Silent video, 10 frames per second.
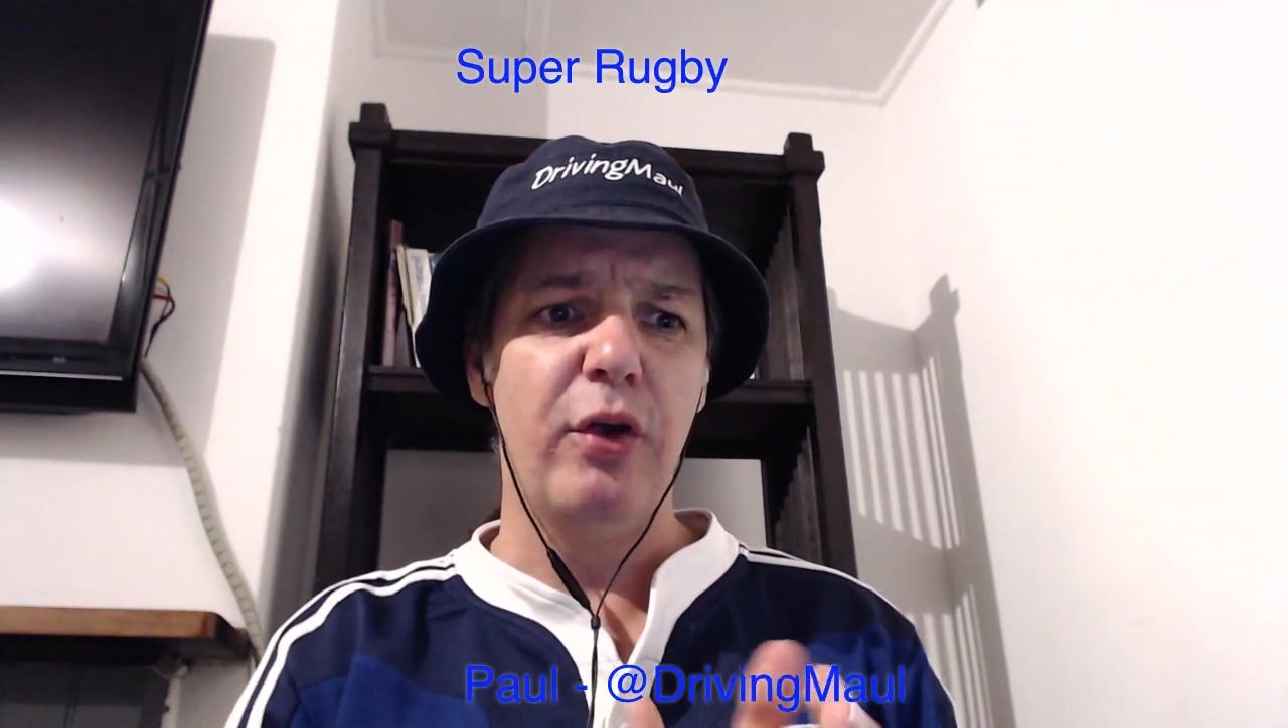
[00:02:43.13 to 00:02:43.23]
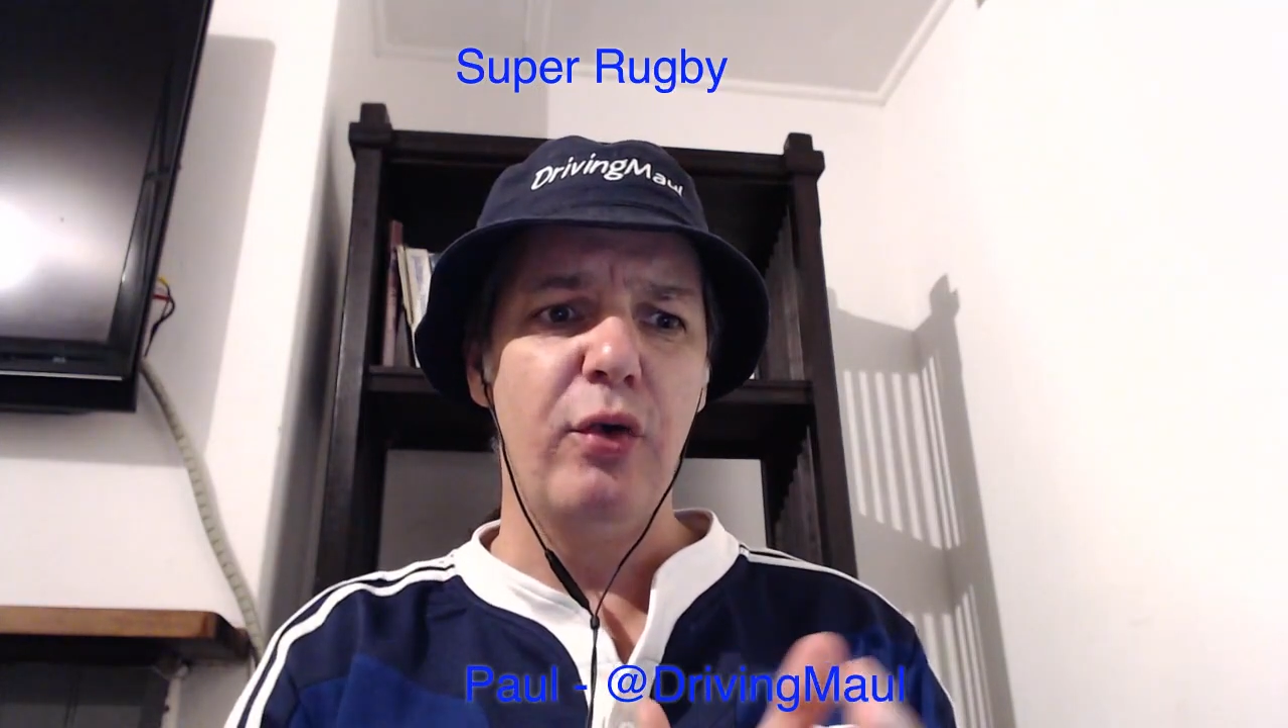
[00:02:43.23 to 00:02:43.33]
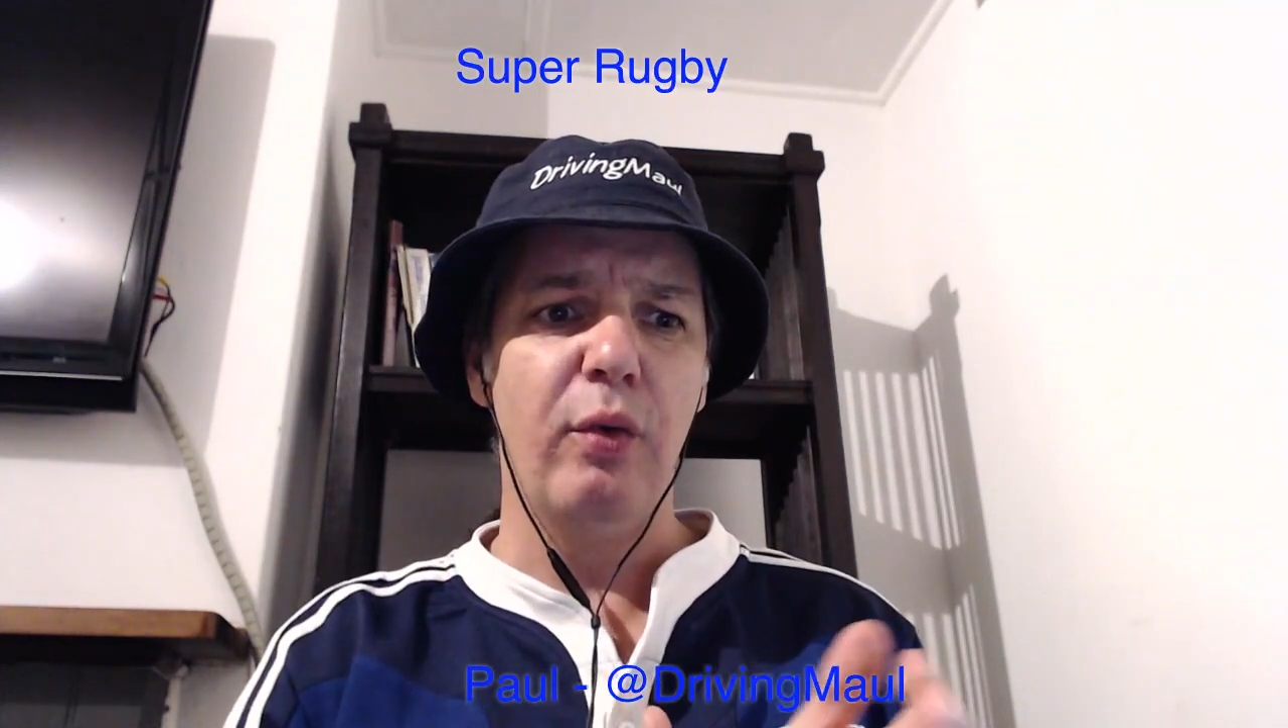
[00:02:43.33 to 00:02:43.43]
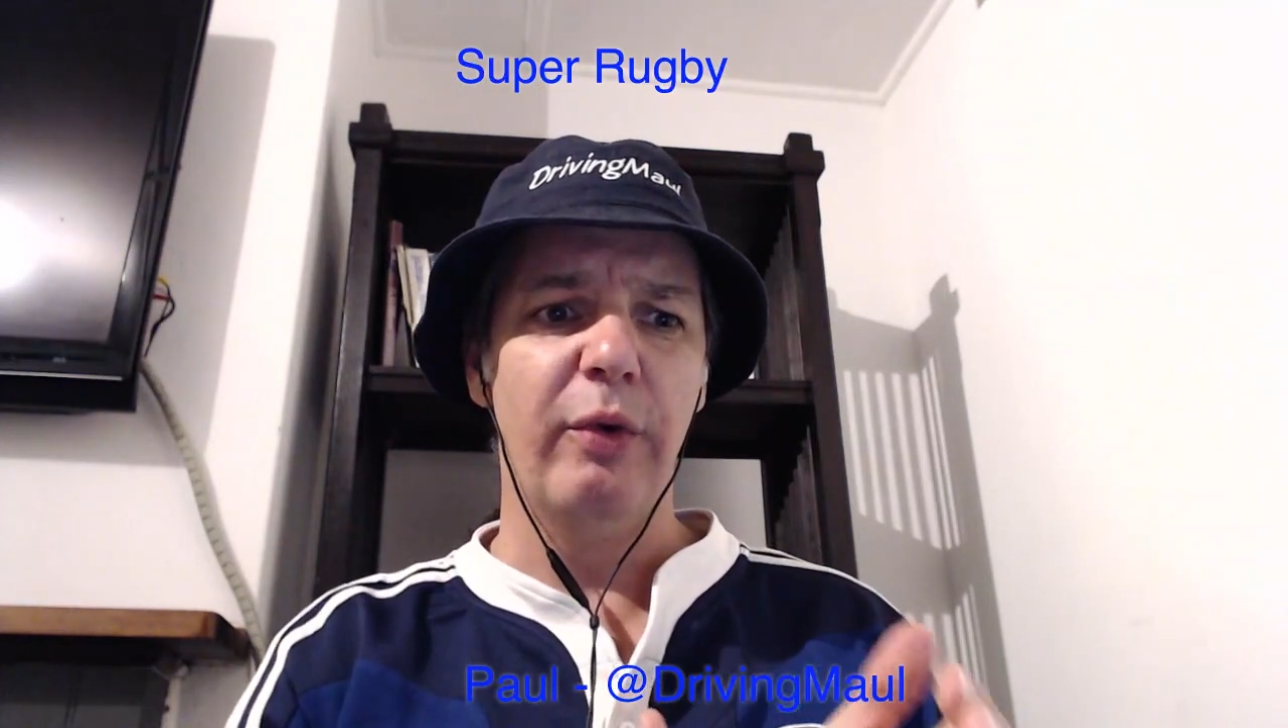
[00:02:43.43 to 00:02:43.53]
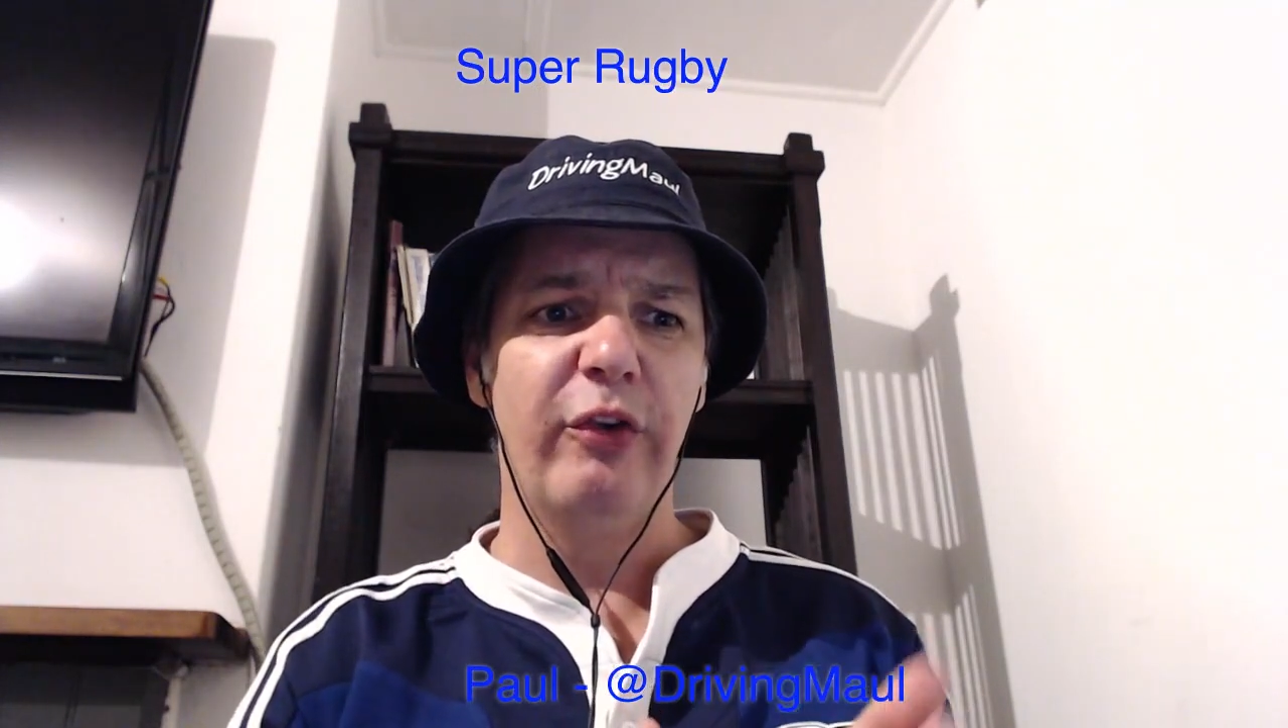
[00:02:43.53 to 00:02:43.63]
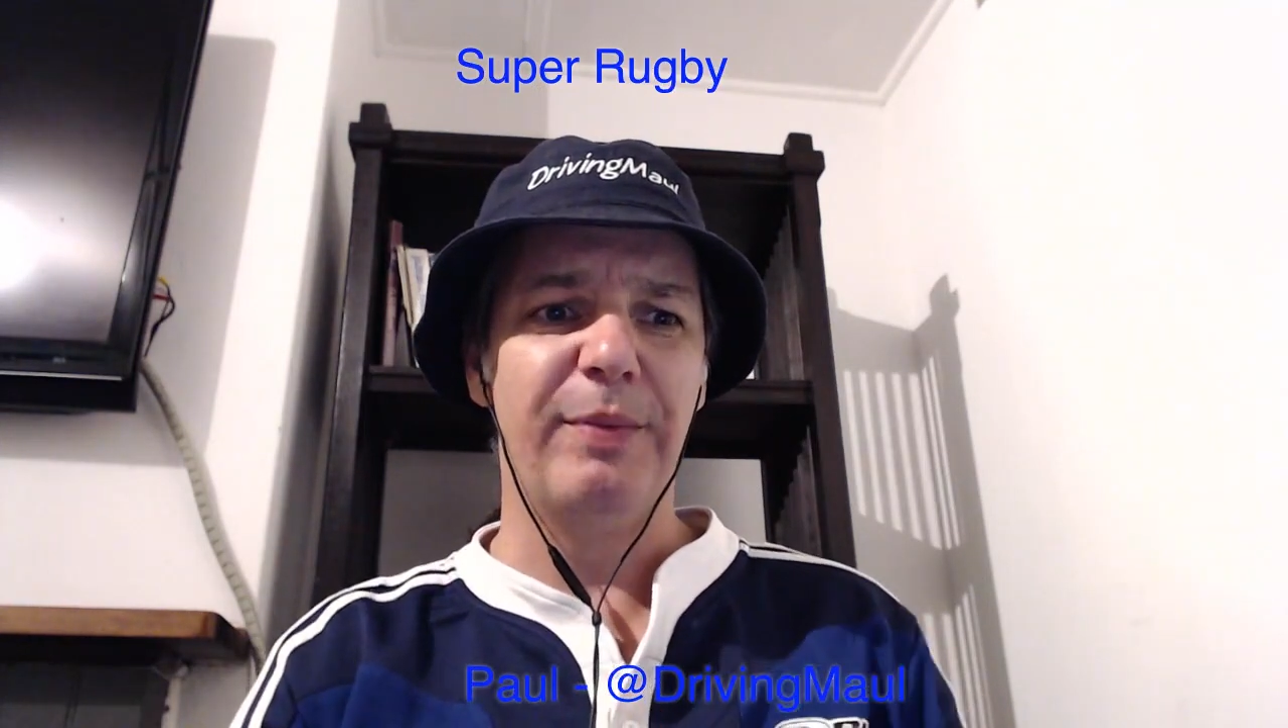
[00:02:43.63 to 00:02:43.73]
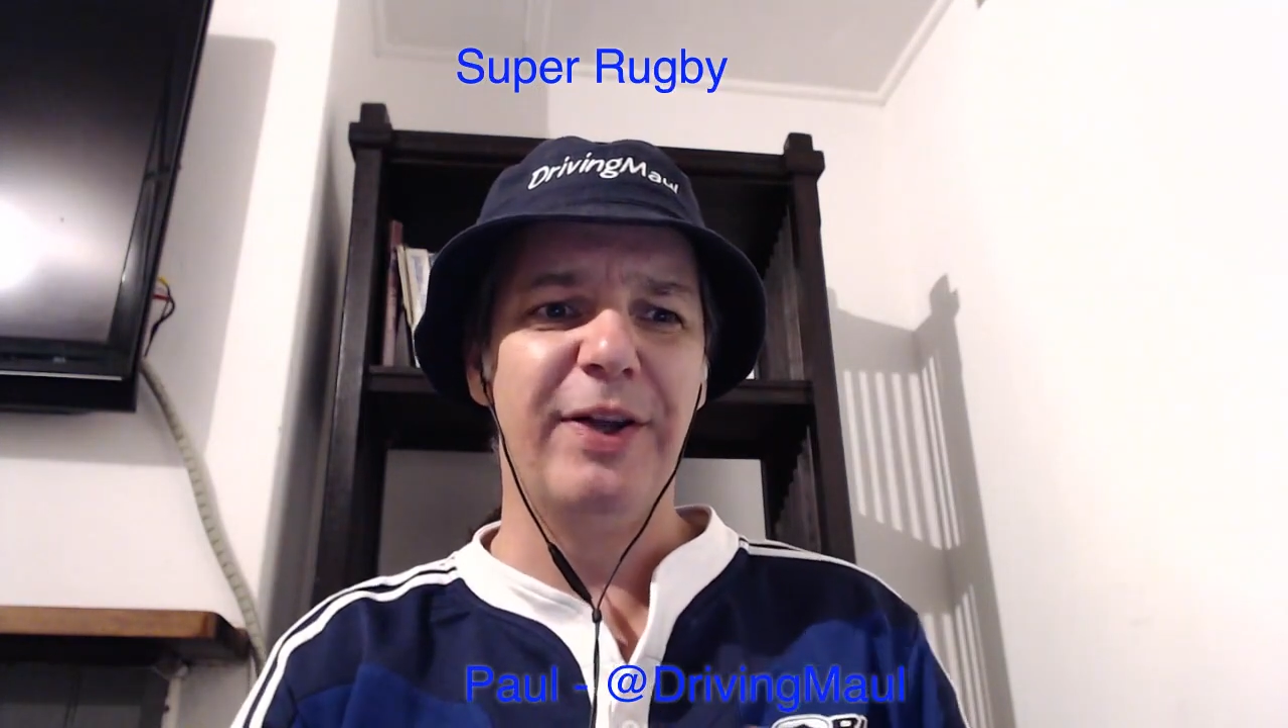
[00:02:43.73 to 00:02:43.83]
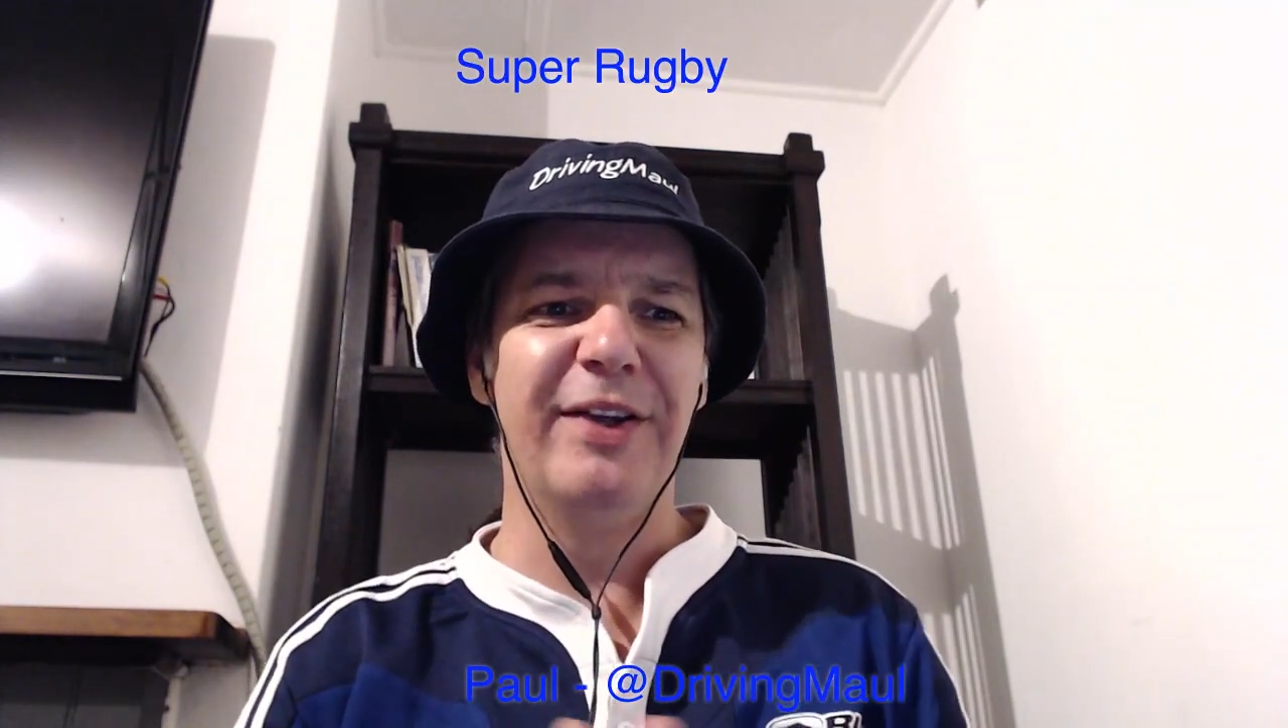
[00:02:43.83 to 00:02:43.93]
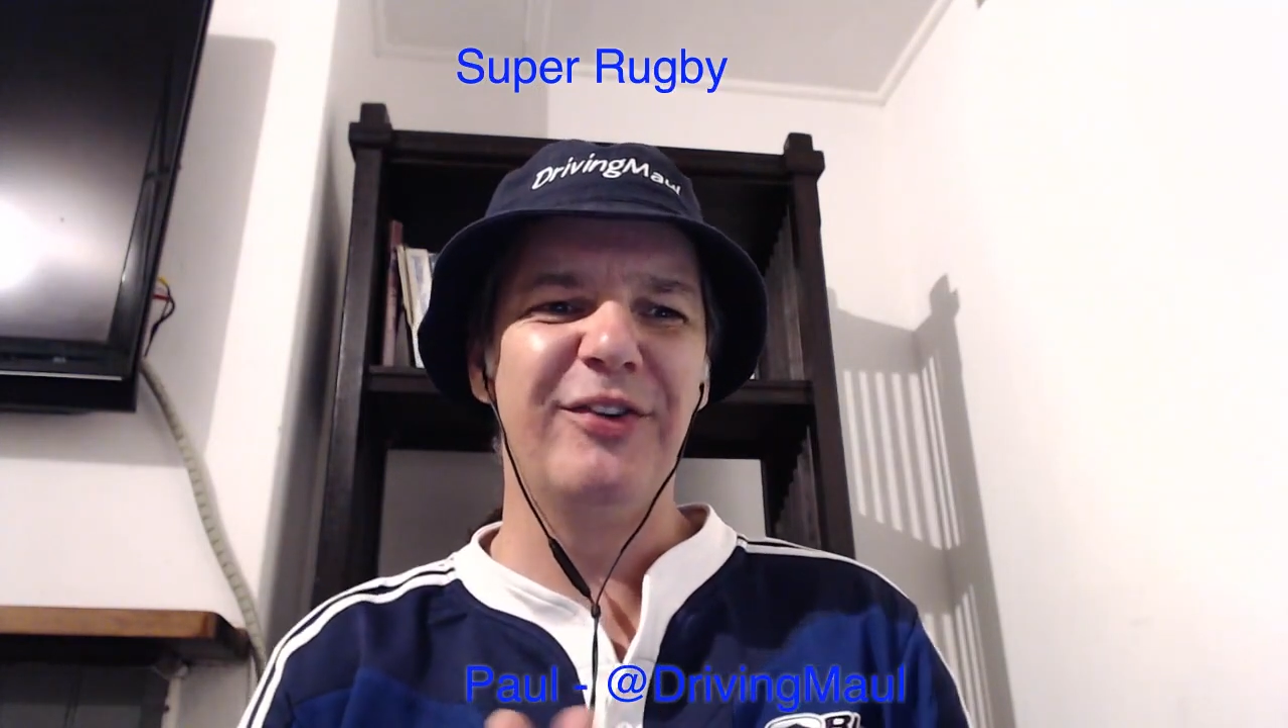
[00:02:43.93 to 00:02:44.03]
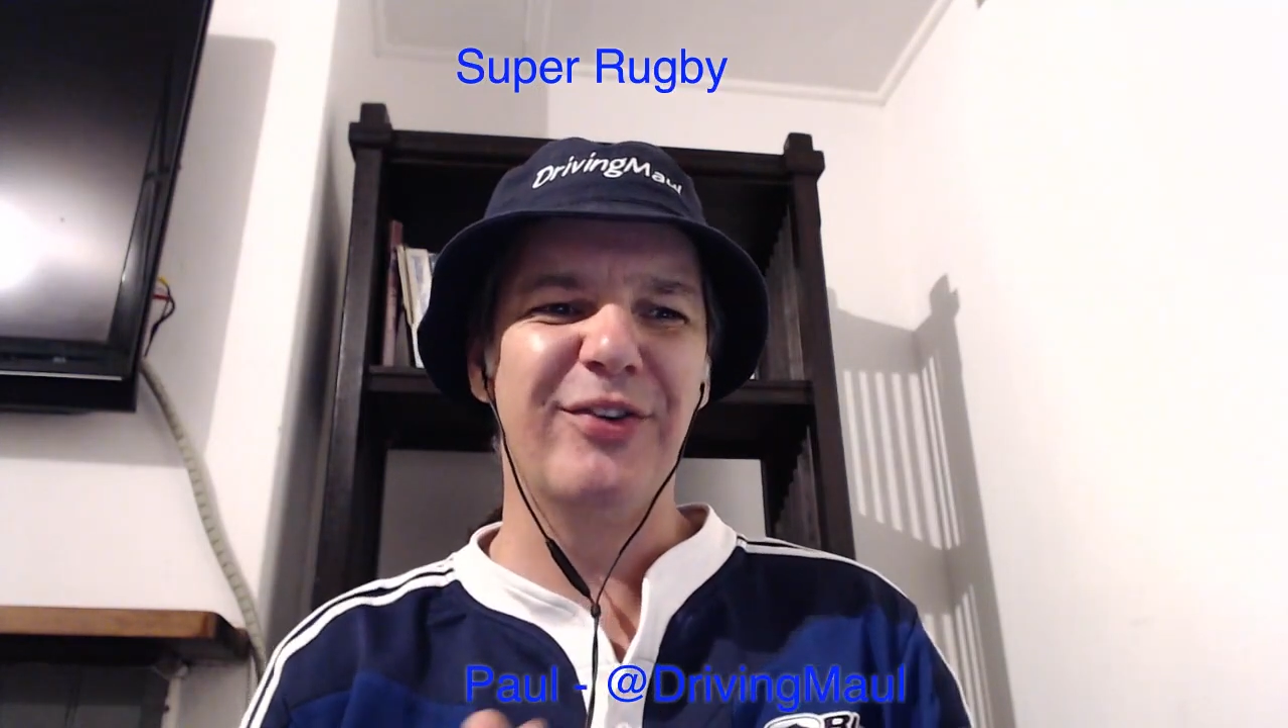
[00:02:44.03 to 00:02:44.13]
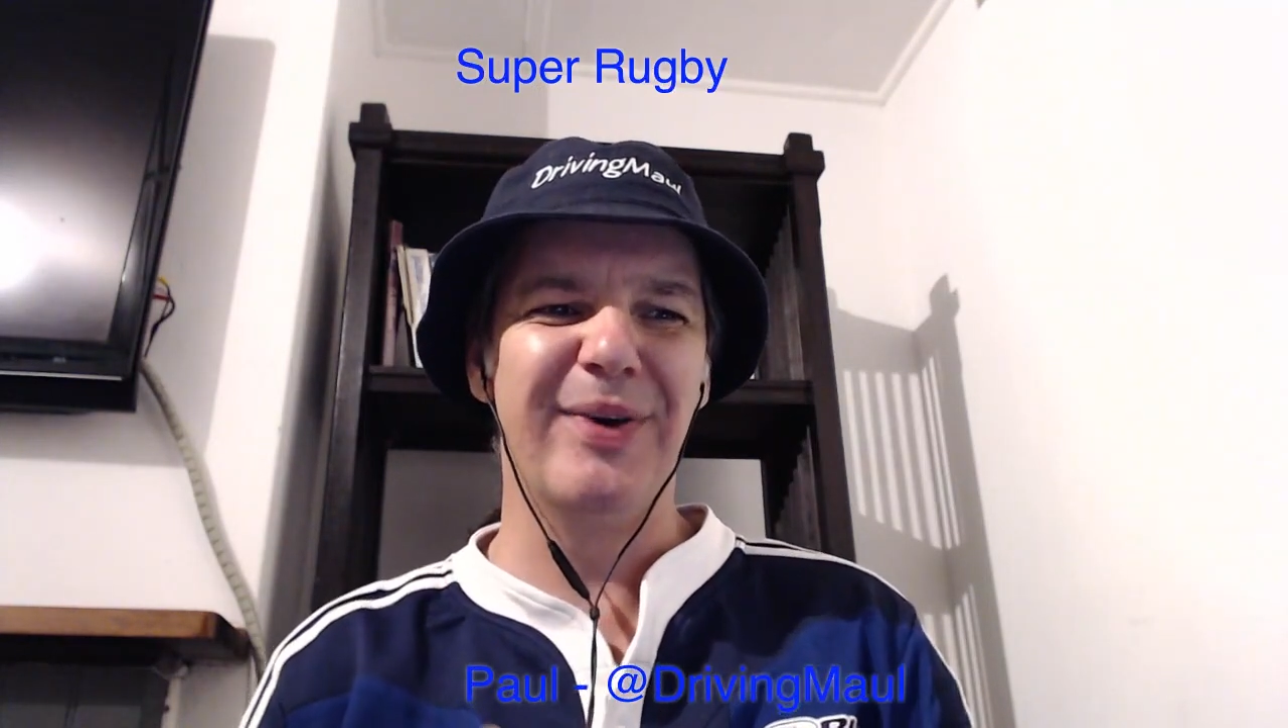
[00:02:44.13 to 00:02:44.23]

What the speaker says: Who was the Blue